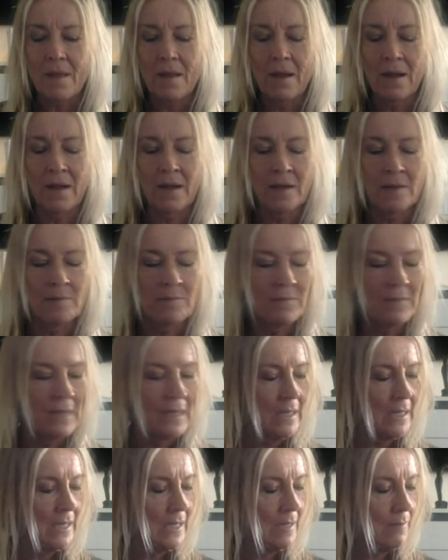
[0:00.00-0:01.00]
But
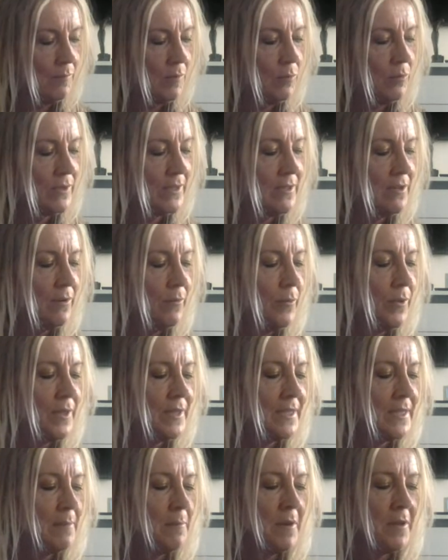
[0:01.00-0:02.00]
we'll start with
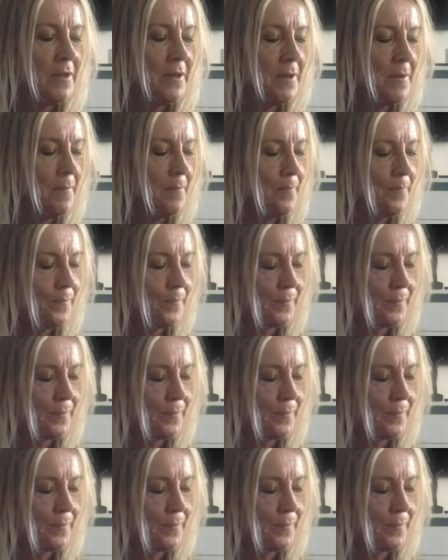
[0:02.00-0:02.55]
some other